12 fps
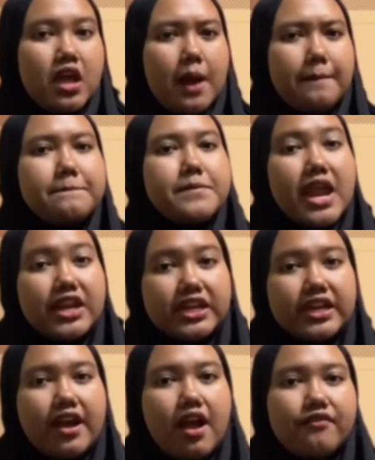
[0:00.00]
Many
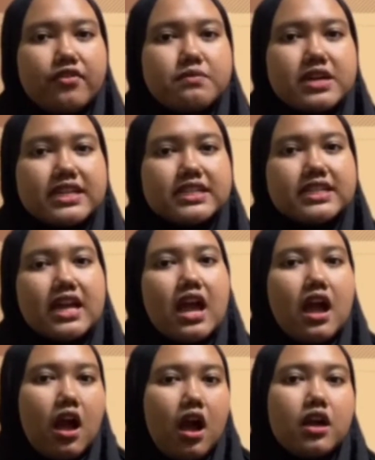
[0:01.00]
governments
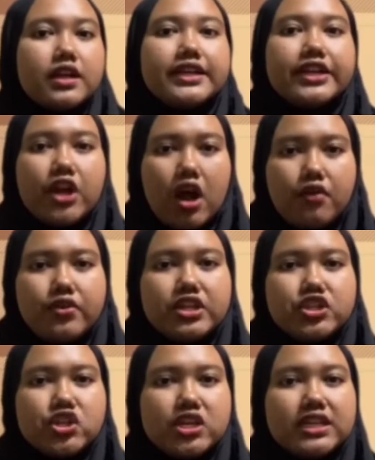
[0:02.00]
are
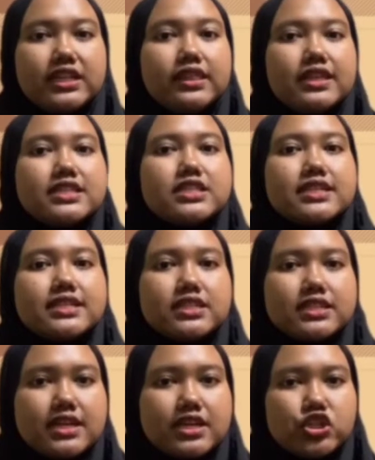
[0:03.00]
encouraging this
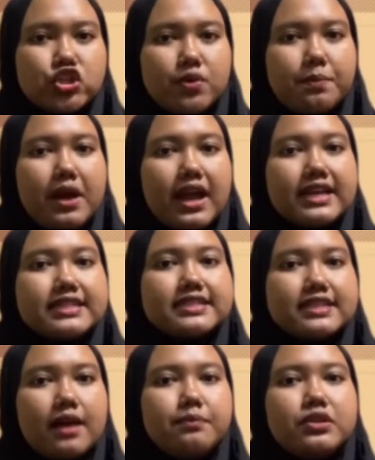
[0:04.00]
search by
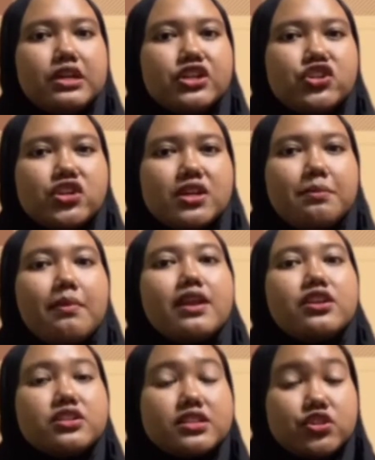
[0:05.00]
establishing
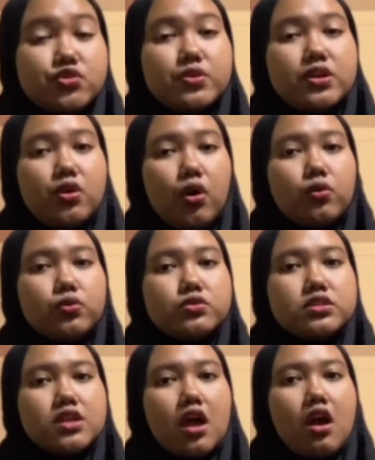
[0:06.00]
mandatory
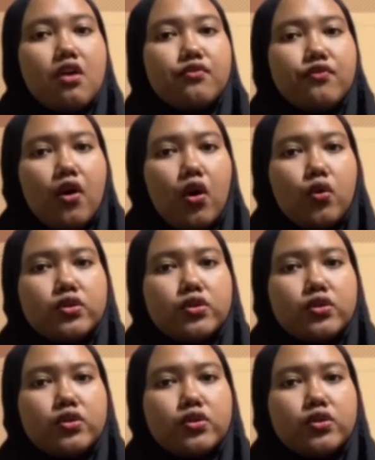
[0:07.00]
goals for